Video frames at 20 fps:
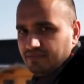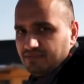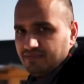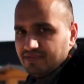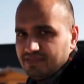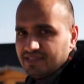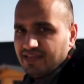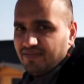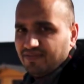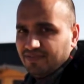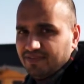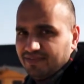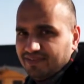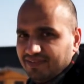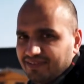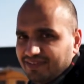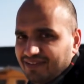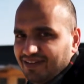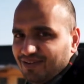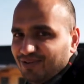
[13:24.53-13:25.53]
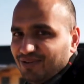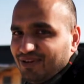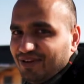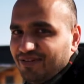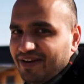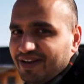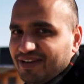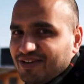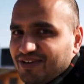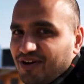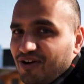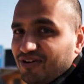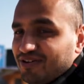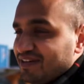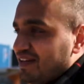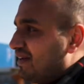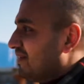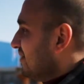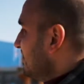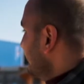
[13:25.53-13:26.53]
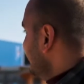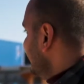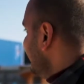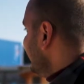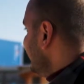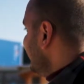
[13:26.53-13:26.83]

7. I look like a great cock now, don't I?